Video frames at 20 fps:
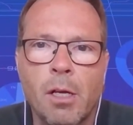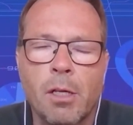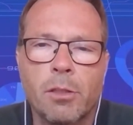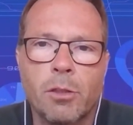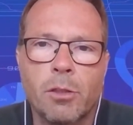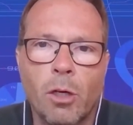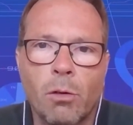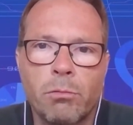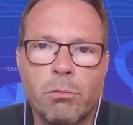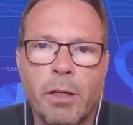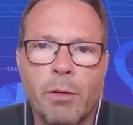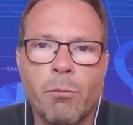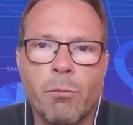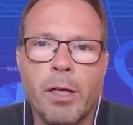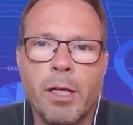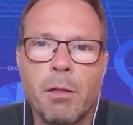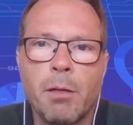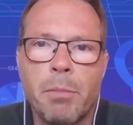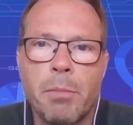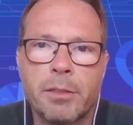So there
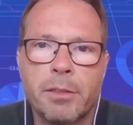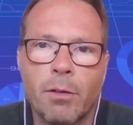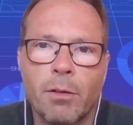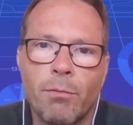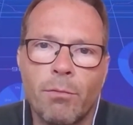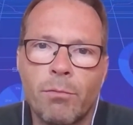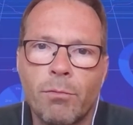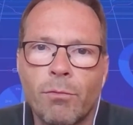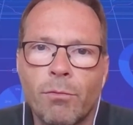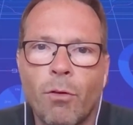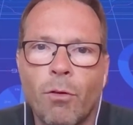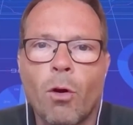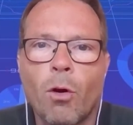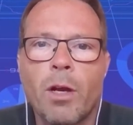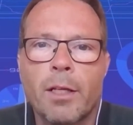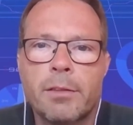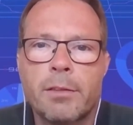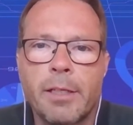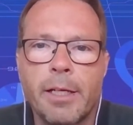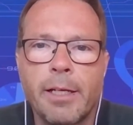will be some
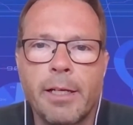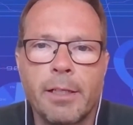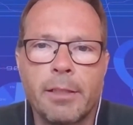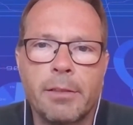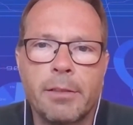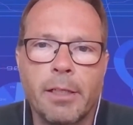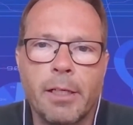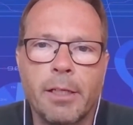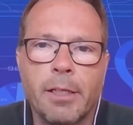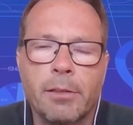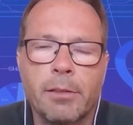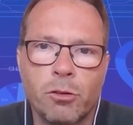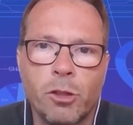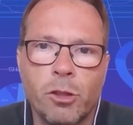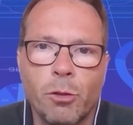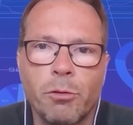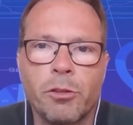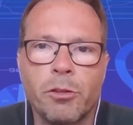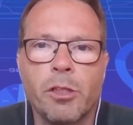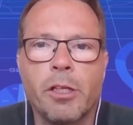volatility
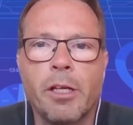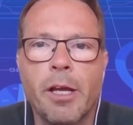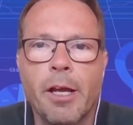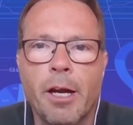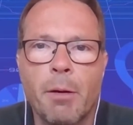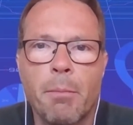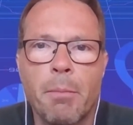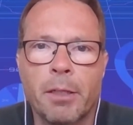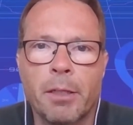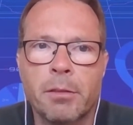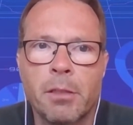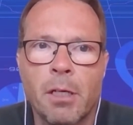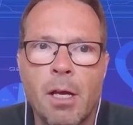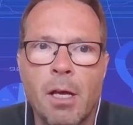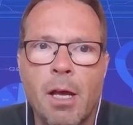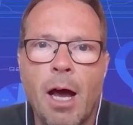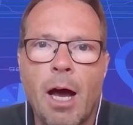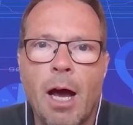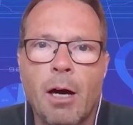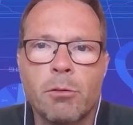during the year, but
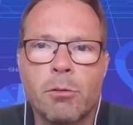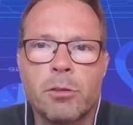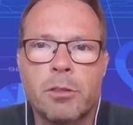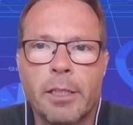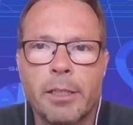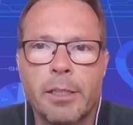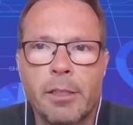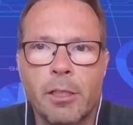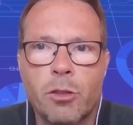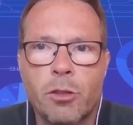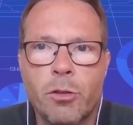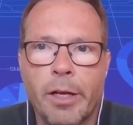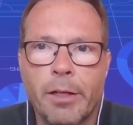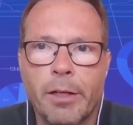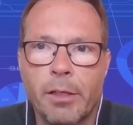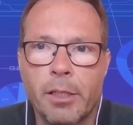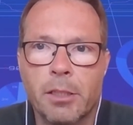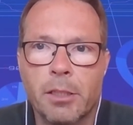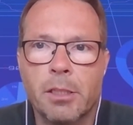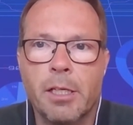I would say the
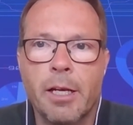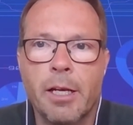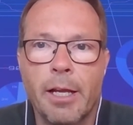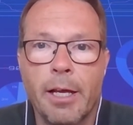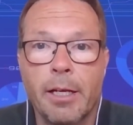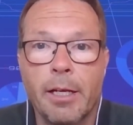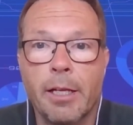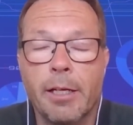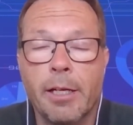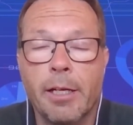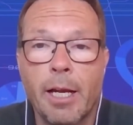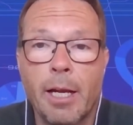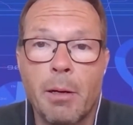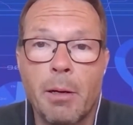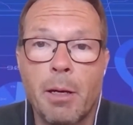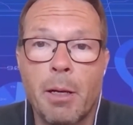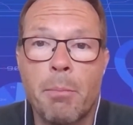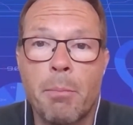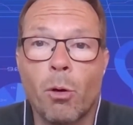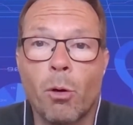trend is
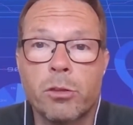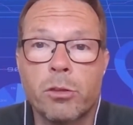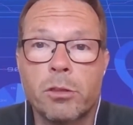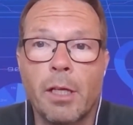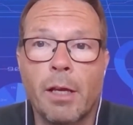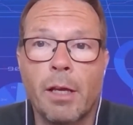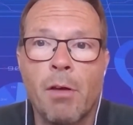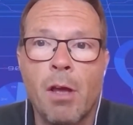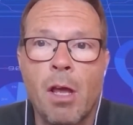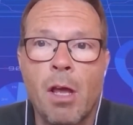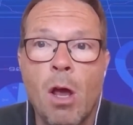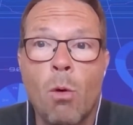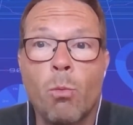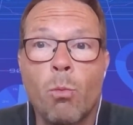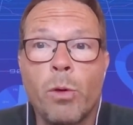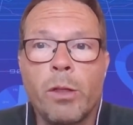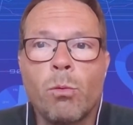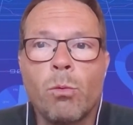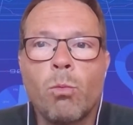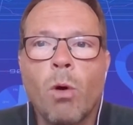clearly positive,
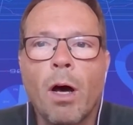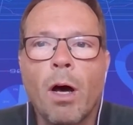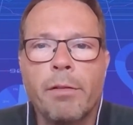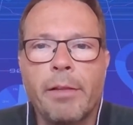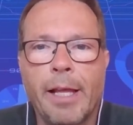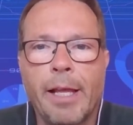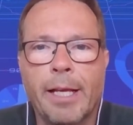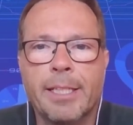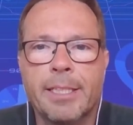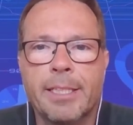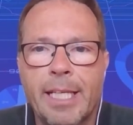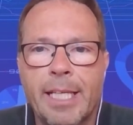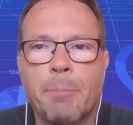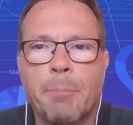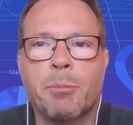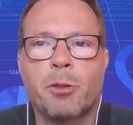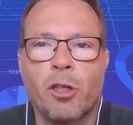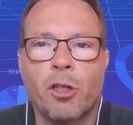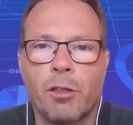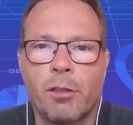with one
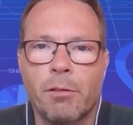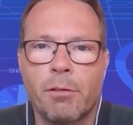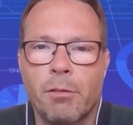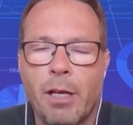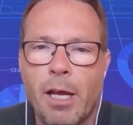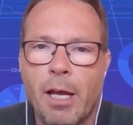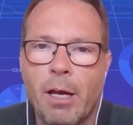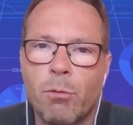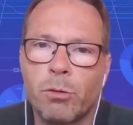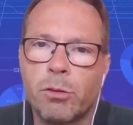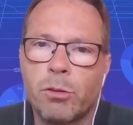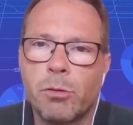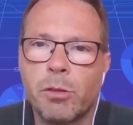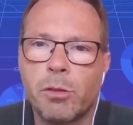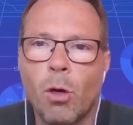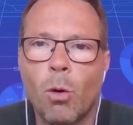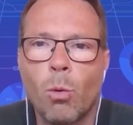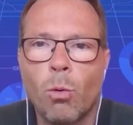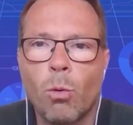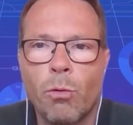exception, which we
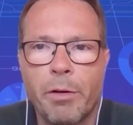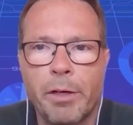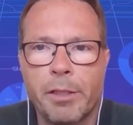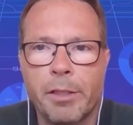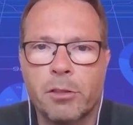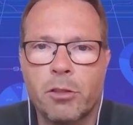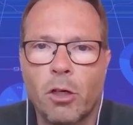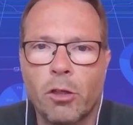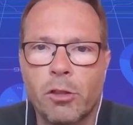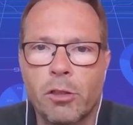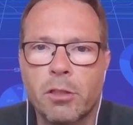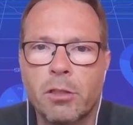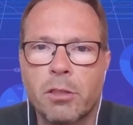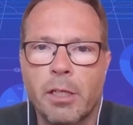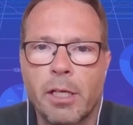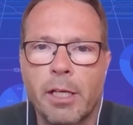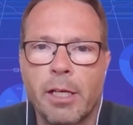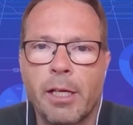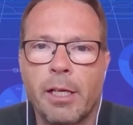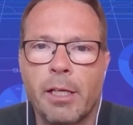already started to
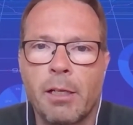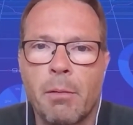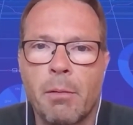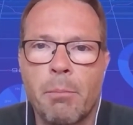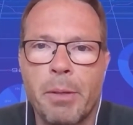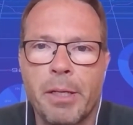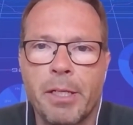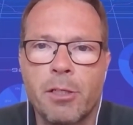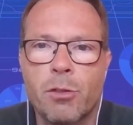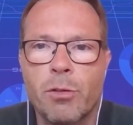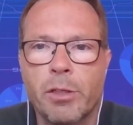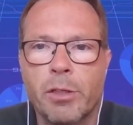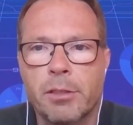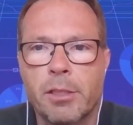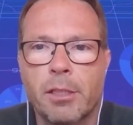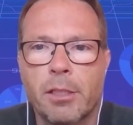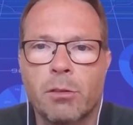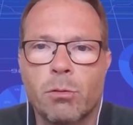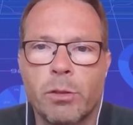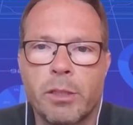see in Pinterest
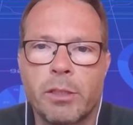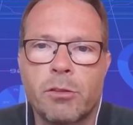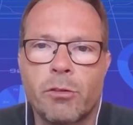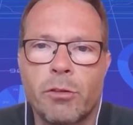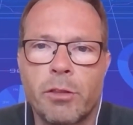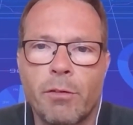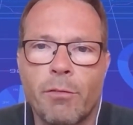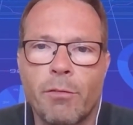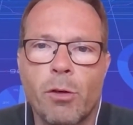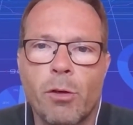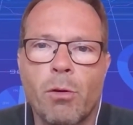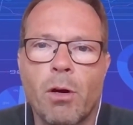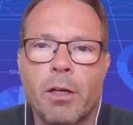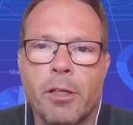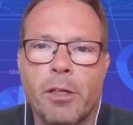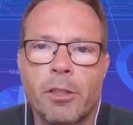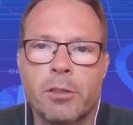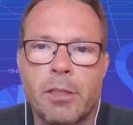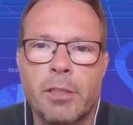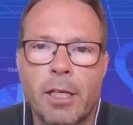and Twitter and a few
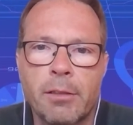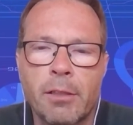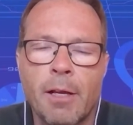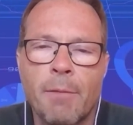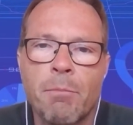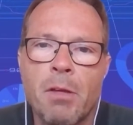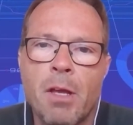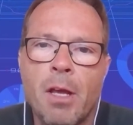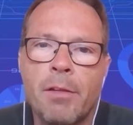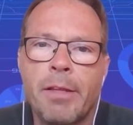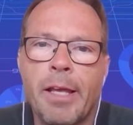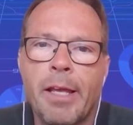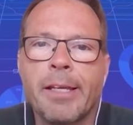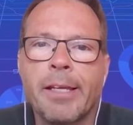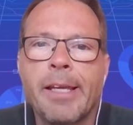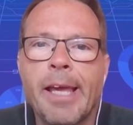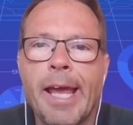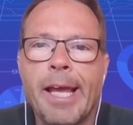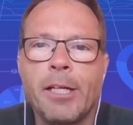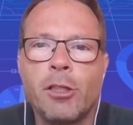others, that the
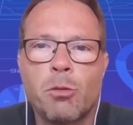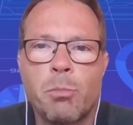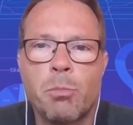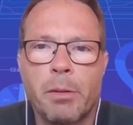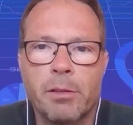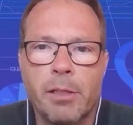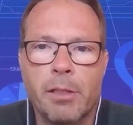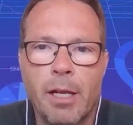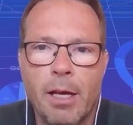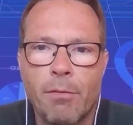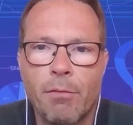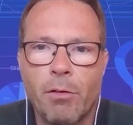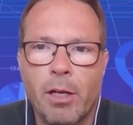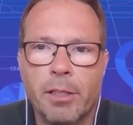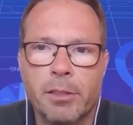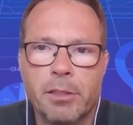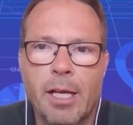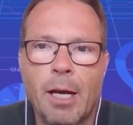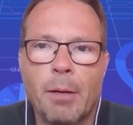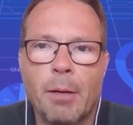engagement level
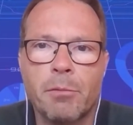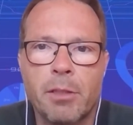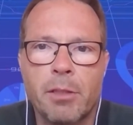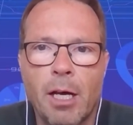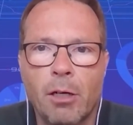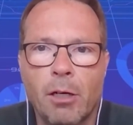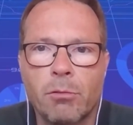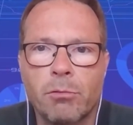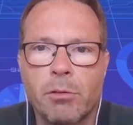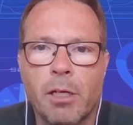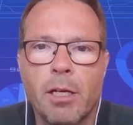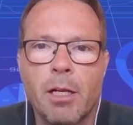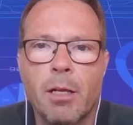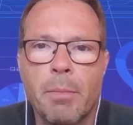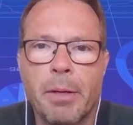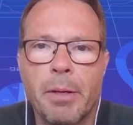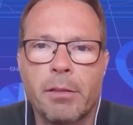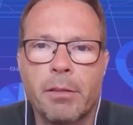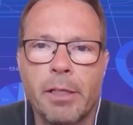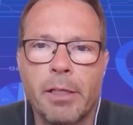has come down a little
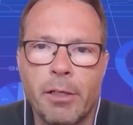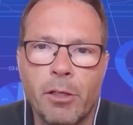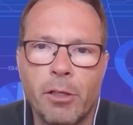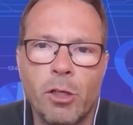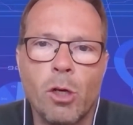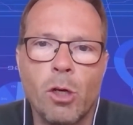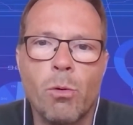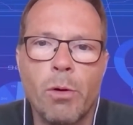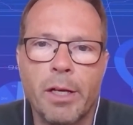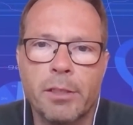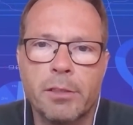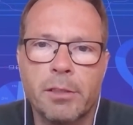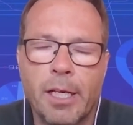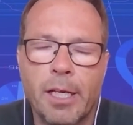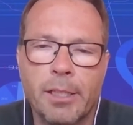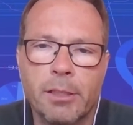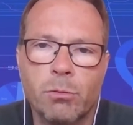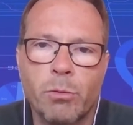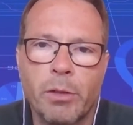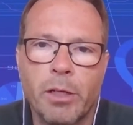bit in the US
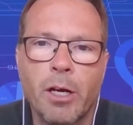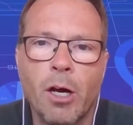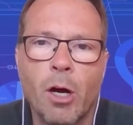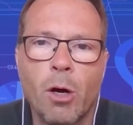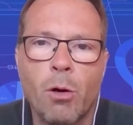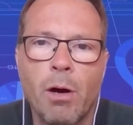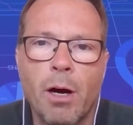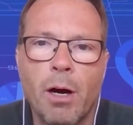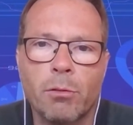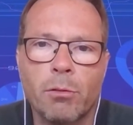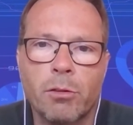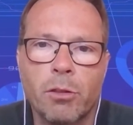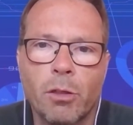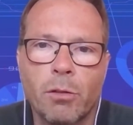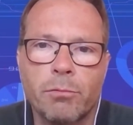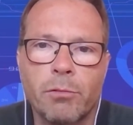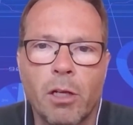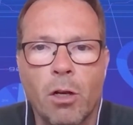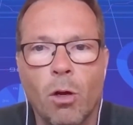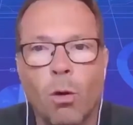as we go out
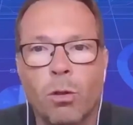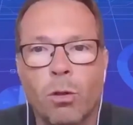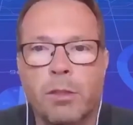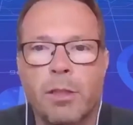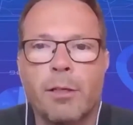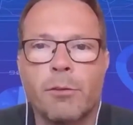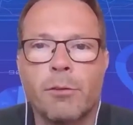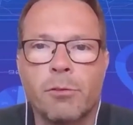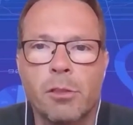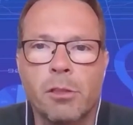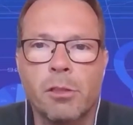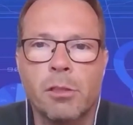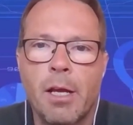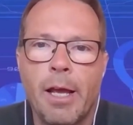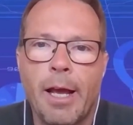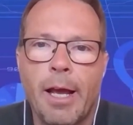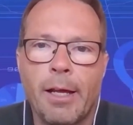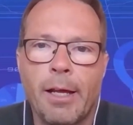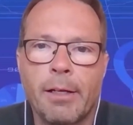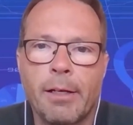of the lockdowns.
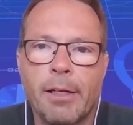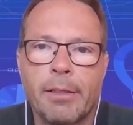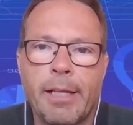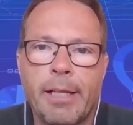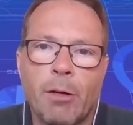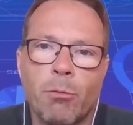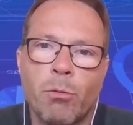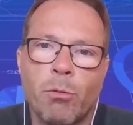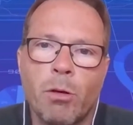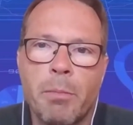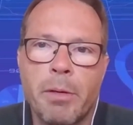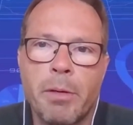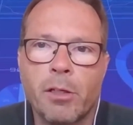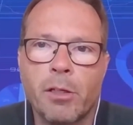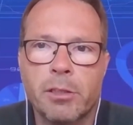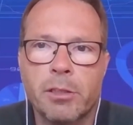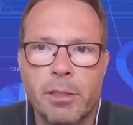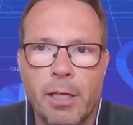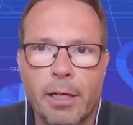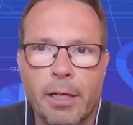And that will be a
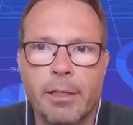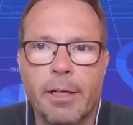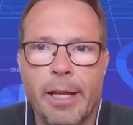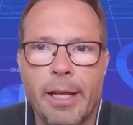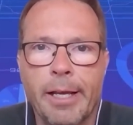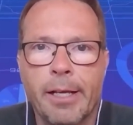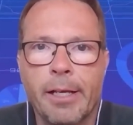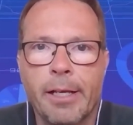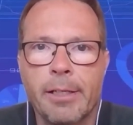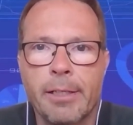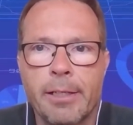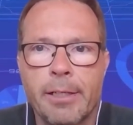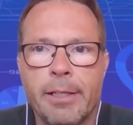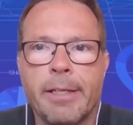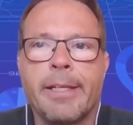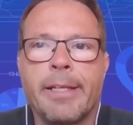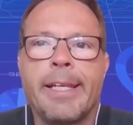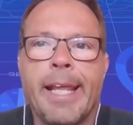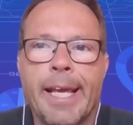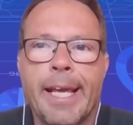slight
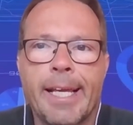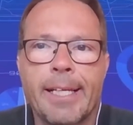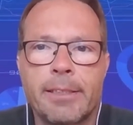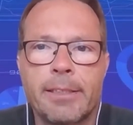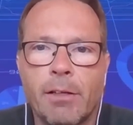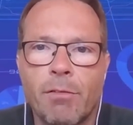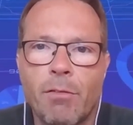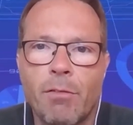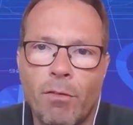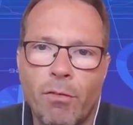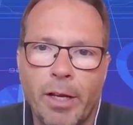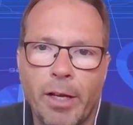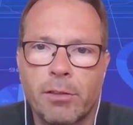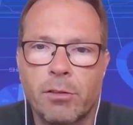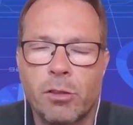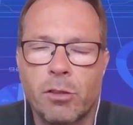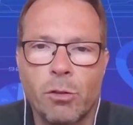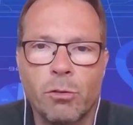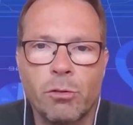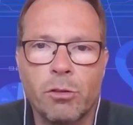negative
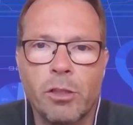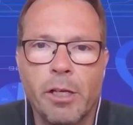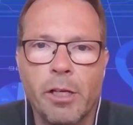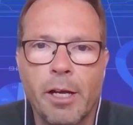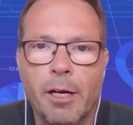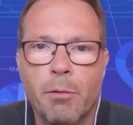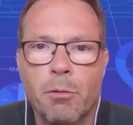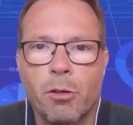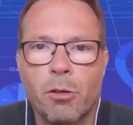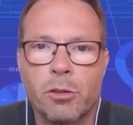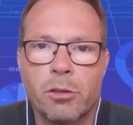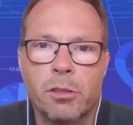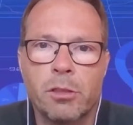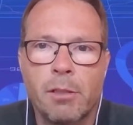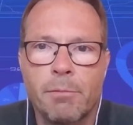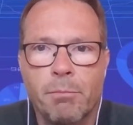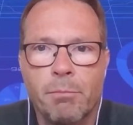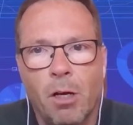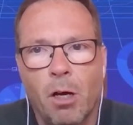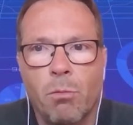effect during the year because
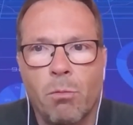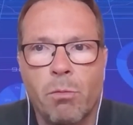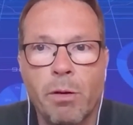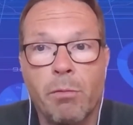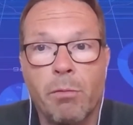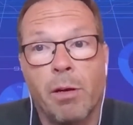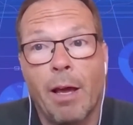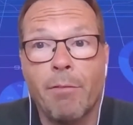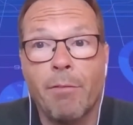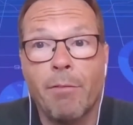we will have